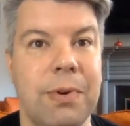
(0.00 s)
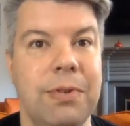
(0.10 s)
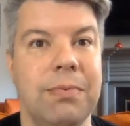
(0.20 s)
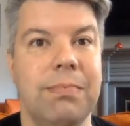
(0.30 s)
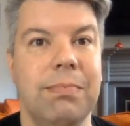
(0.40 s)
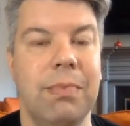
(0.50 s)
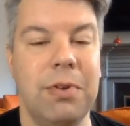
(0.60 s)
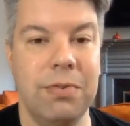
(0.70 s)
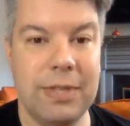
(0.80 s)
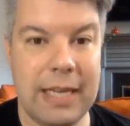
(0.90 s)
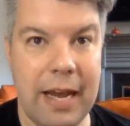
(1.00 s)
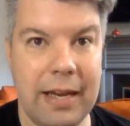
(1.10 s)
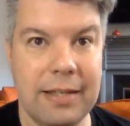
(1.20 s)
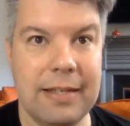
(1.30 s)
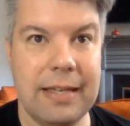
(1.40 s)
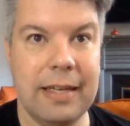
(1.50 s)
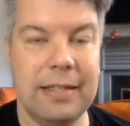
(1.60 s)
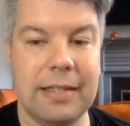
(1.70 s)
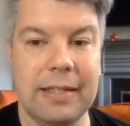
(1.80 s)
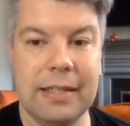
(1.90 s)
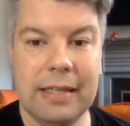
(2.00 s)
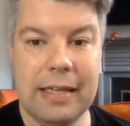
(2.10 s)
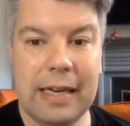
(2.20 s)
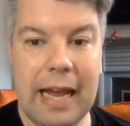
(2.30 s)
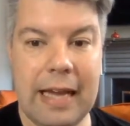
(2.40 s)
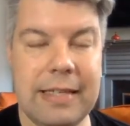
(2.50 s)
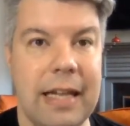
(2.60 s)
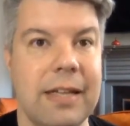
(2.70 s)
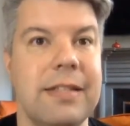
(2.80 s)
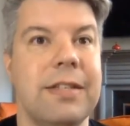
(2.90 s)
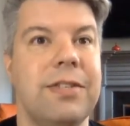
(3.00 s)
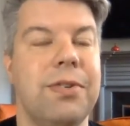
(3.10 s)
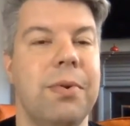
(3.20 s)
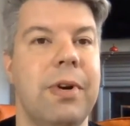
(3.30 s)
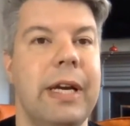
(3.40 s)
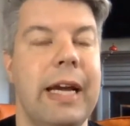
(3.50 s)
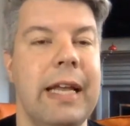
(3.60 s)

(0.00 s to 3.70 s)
won't you won't you stay and sit and tell us a story?"